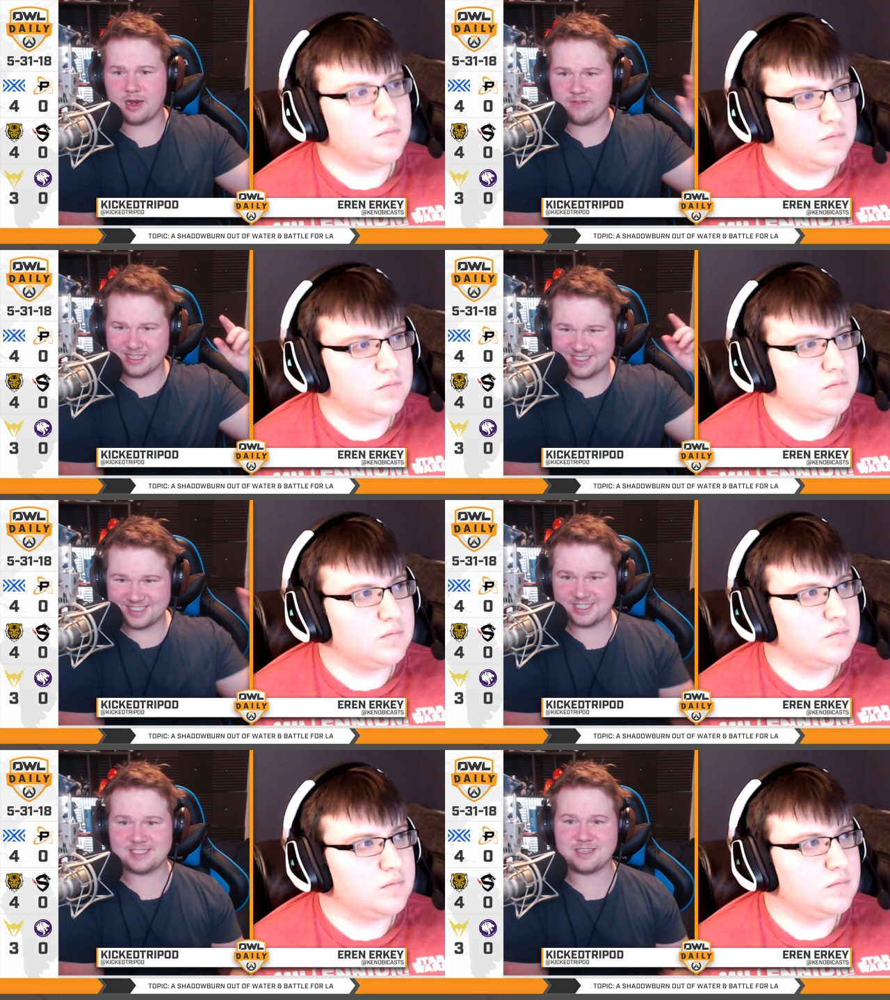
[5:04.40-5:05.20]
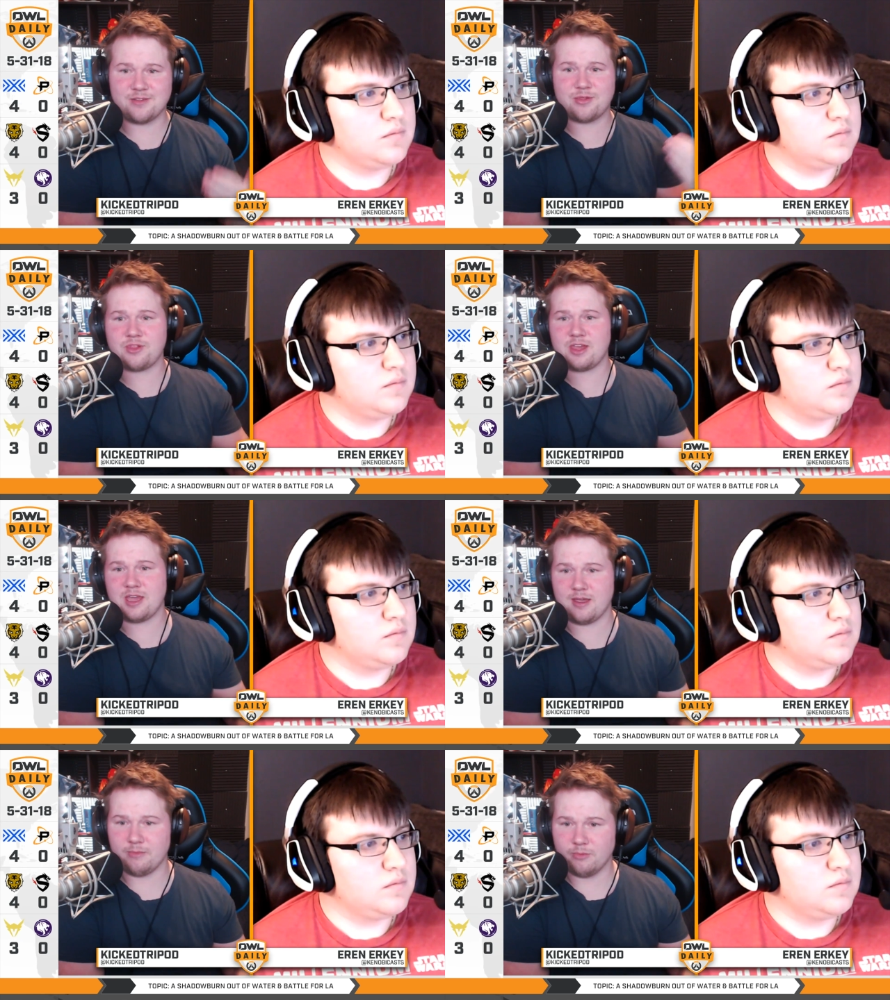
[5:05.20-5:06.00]
Speaker 1: kind of consistent
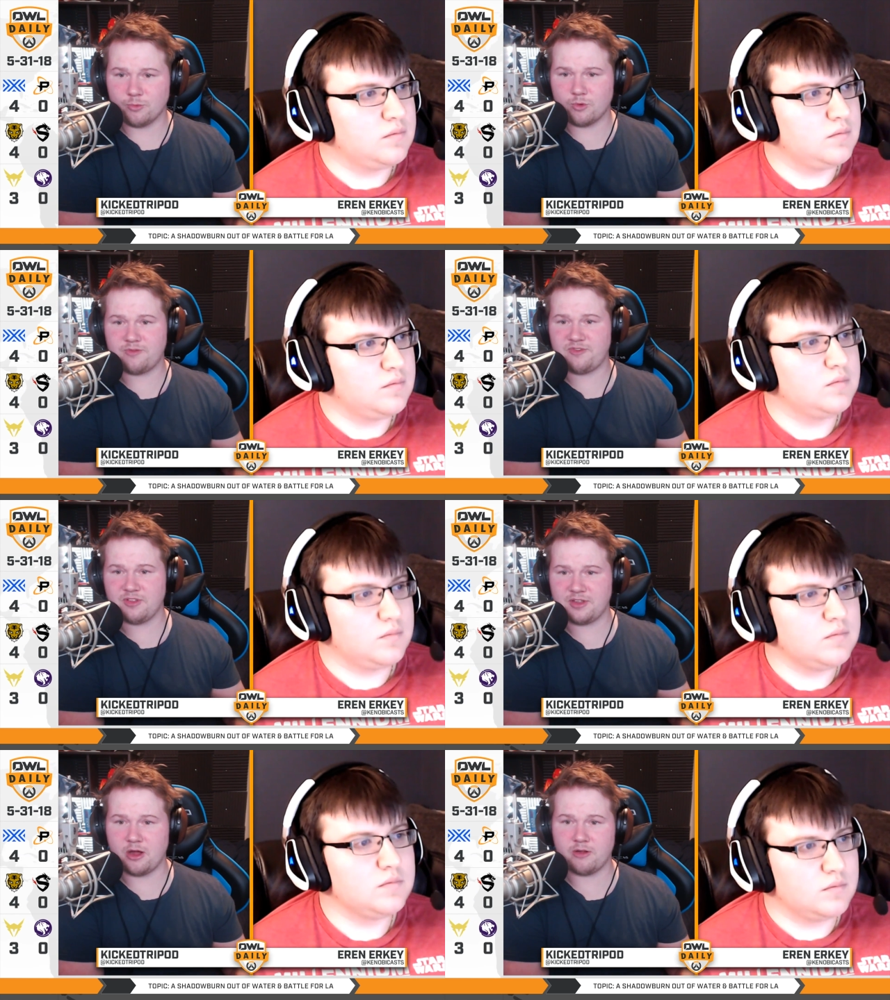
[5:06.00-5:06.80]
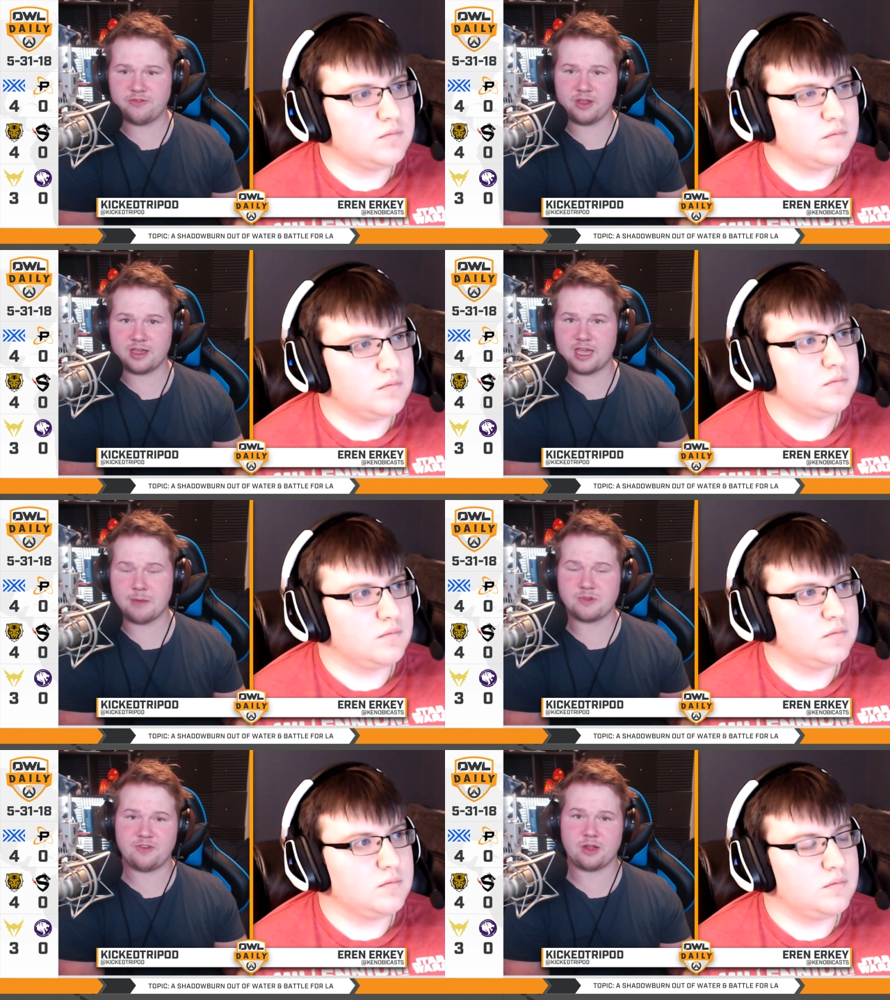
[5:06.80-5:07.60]
theme where Philadelphia
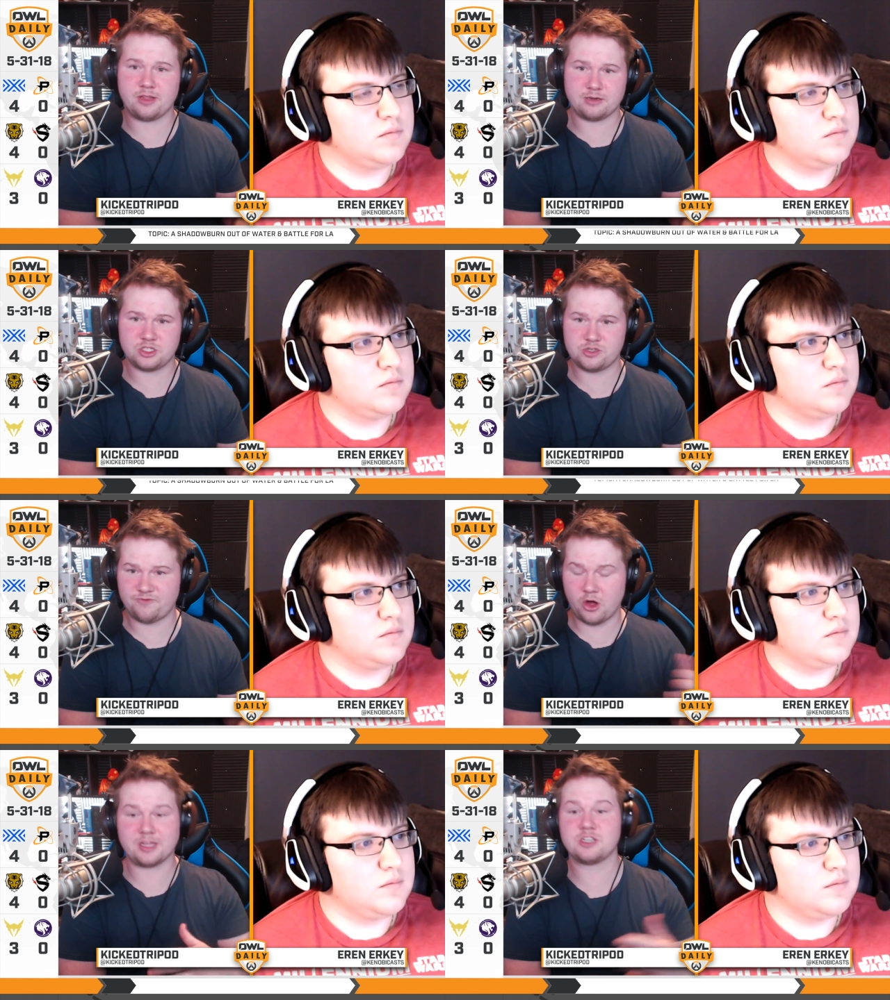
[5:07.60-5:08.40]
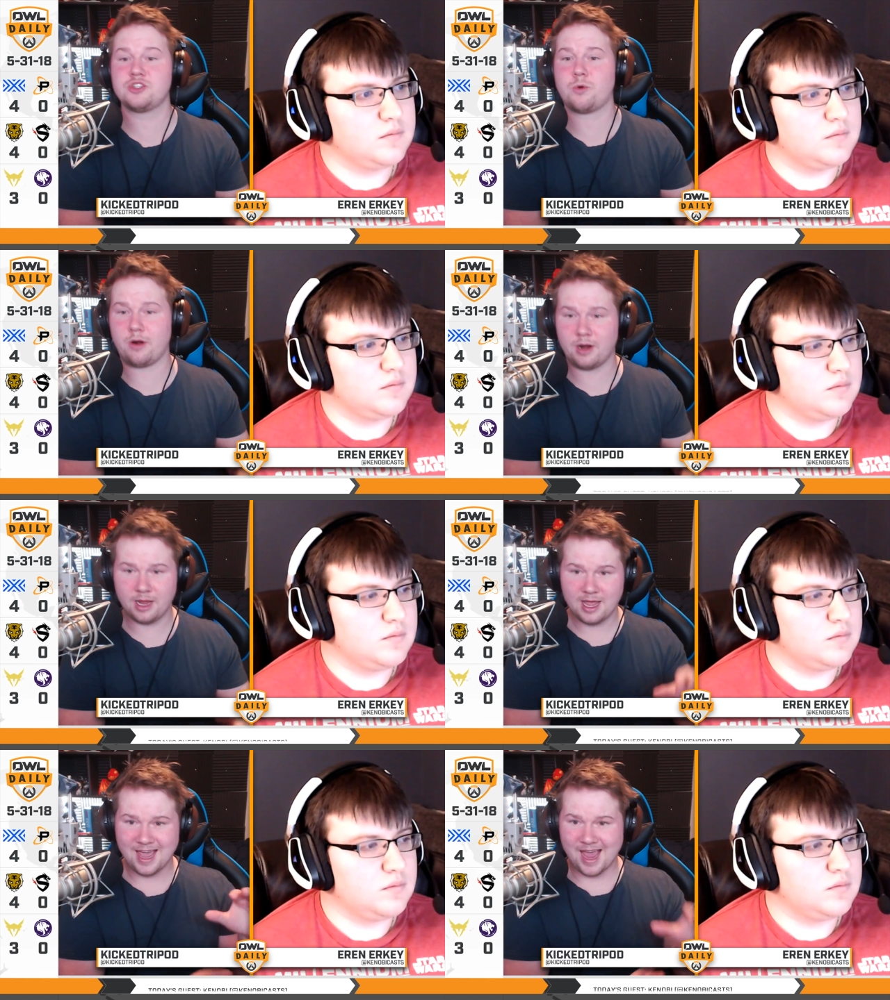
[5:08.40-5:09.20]
kept falling, falling short.
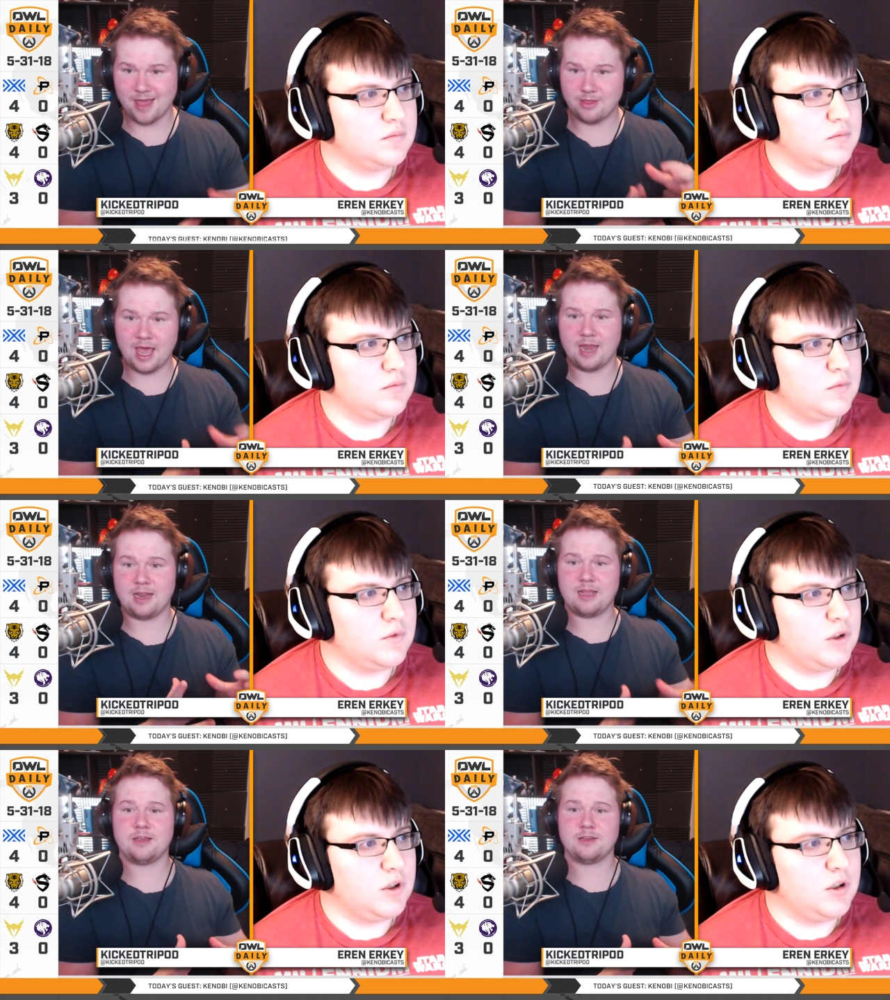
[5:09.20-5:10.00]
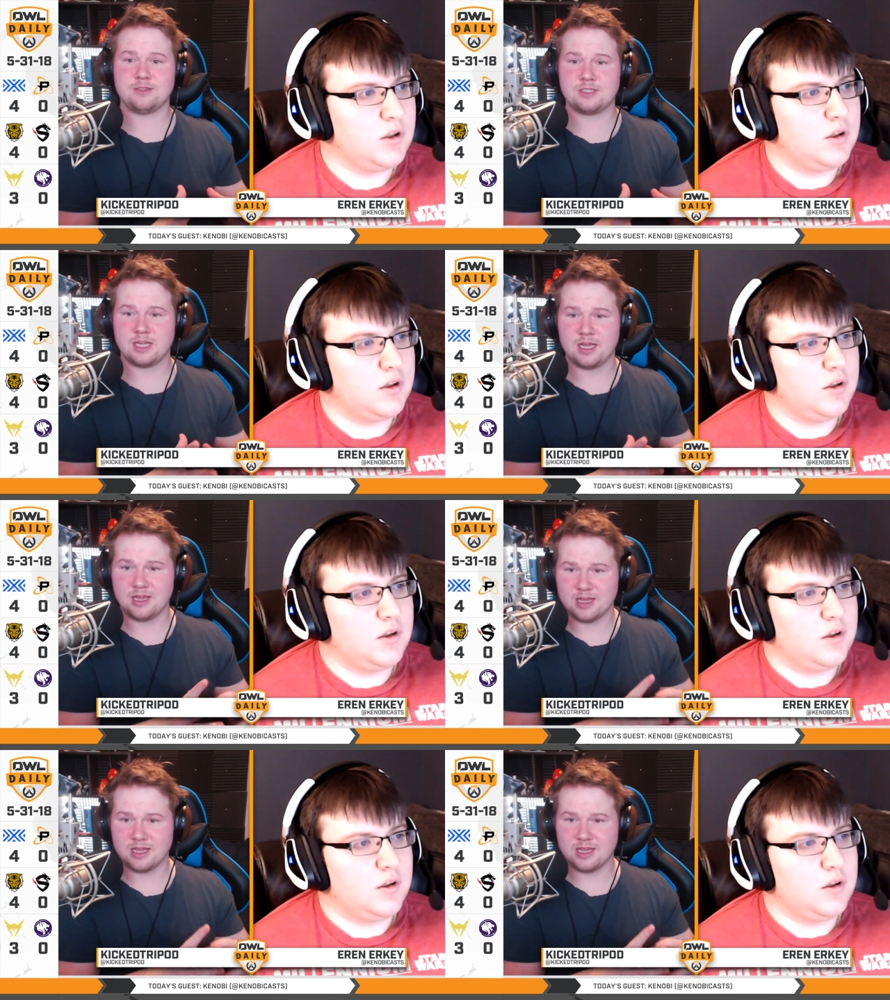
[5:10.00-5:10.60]
And that is